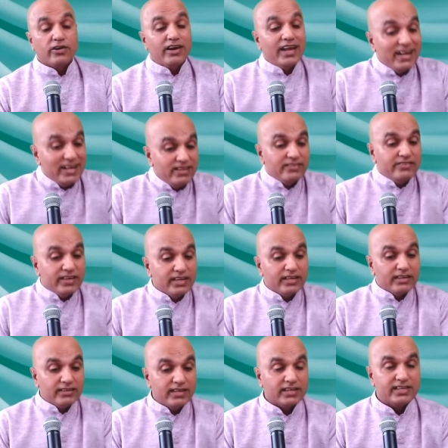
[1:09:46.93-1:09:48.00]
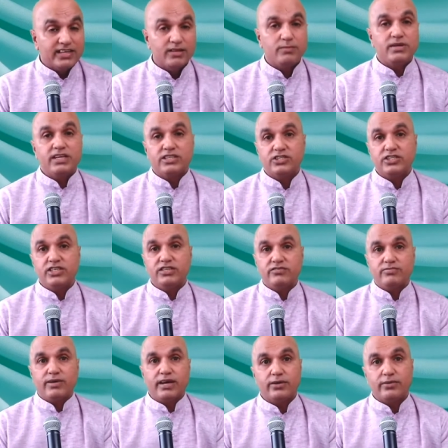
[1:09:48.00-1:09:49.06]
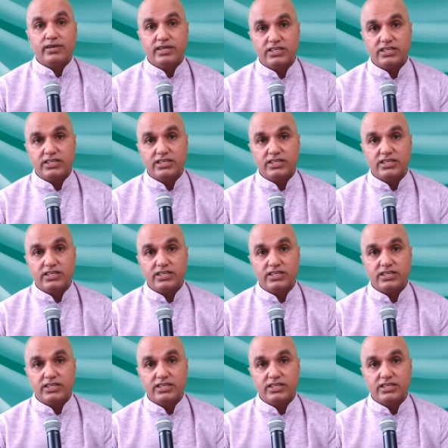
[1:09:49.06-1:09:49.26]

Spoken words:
or anything that can be achieved by